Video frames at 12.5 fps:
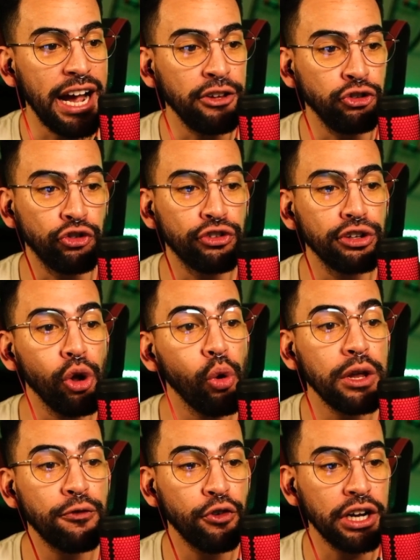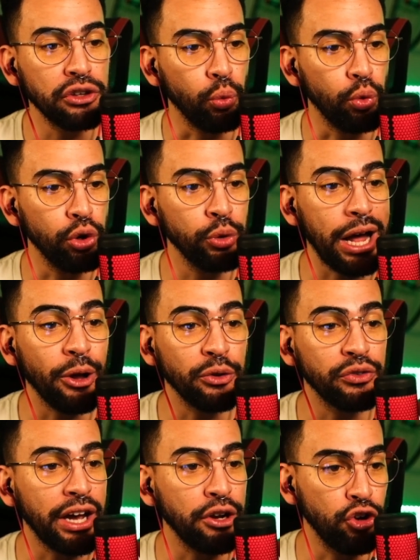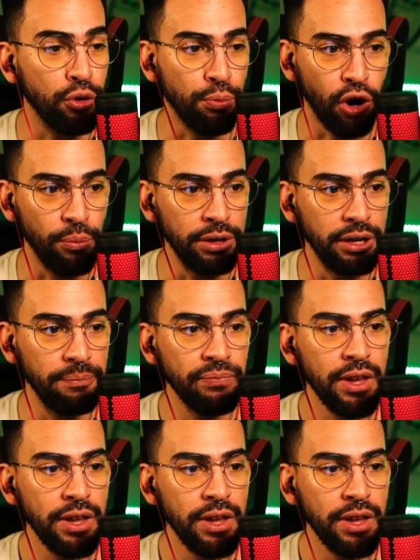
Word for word: as you slowly forget the world outside your apartment.